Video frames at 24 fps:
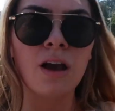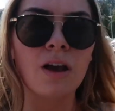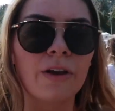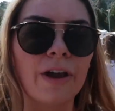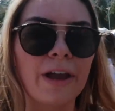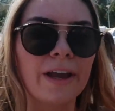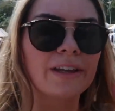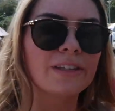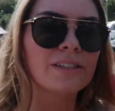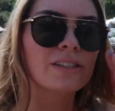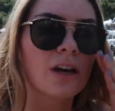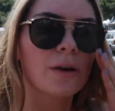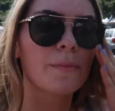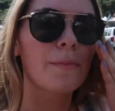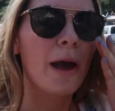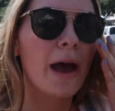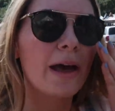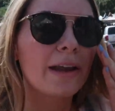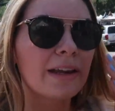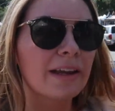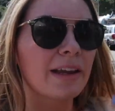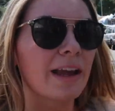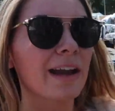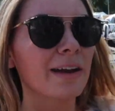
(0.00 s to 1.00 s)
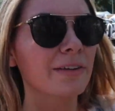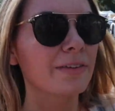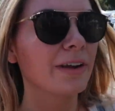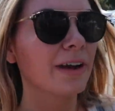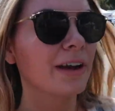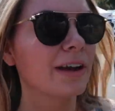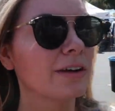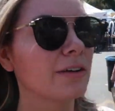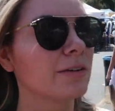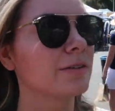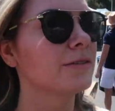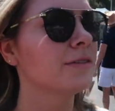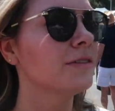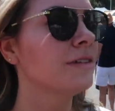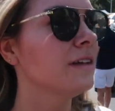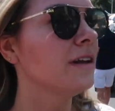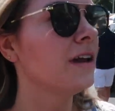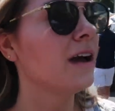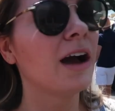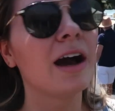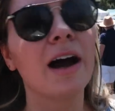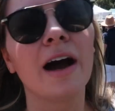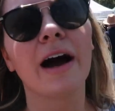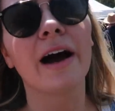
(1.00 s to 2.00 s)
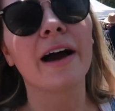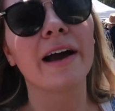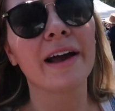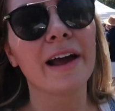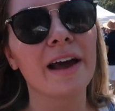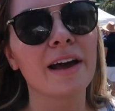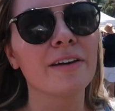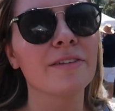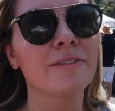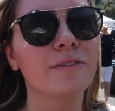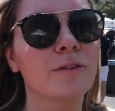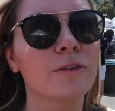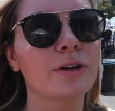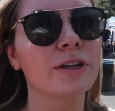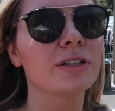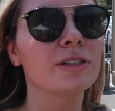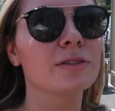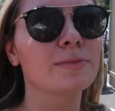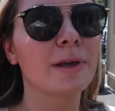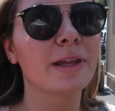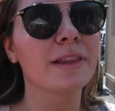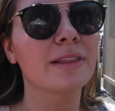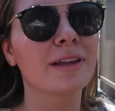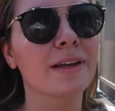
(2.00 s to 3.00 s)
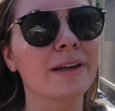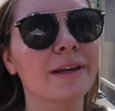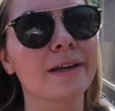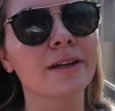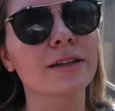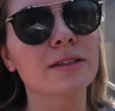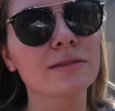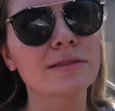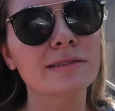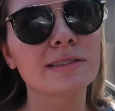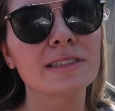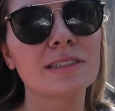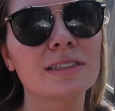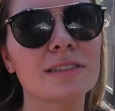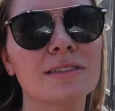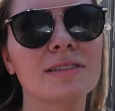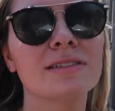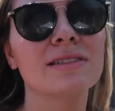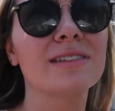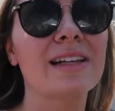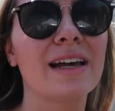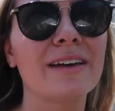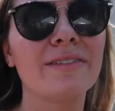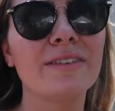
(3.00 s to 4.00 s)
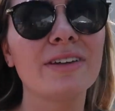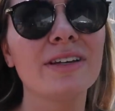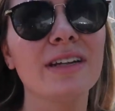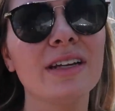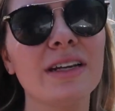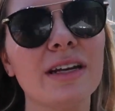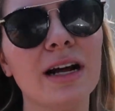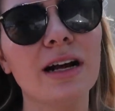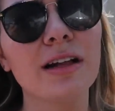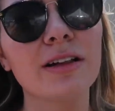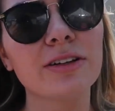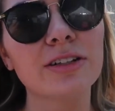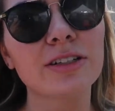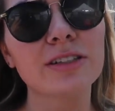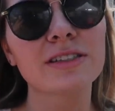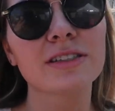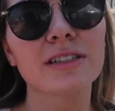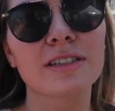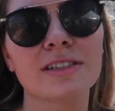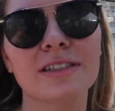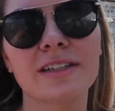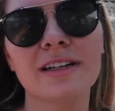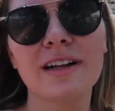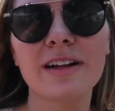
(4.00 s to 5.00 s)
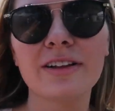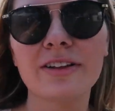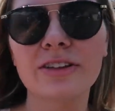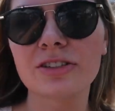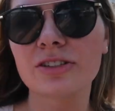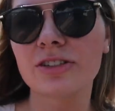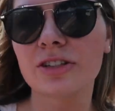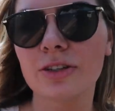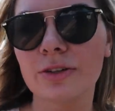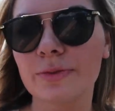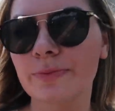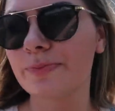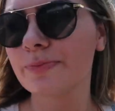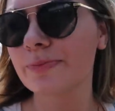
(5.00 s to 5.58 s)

Okay, so I'm heading out now. I have already spent like $70, $60, so